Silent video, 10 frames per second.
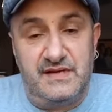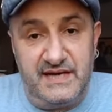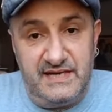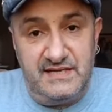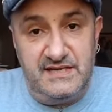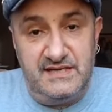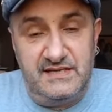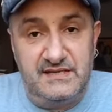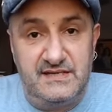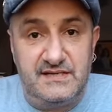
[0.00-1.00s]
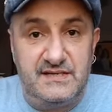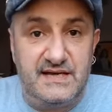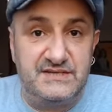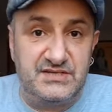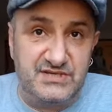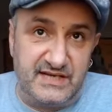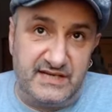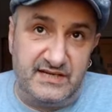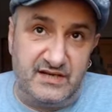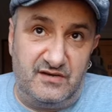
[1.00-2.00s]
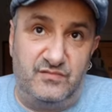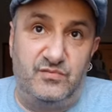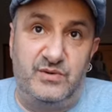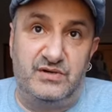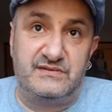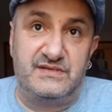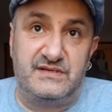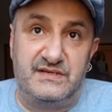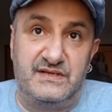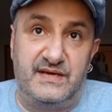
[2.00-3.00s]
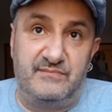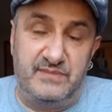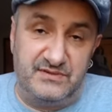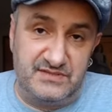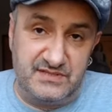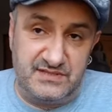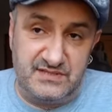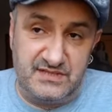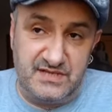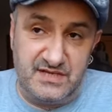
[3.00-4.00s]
Haney and the second half will belong to Kambosos.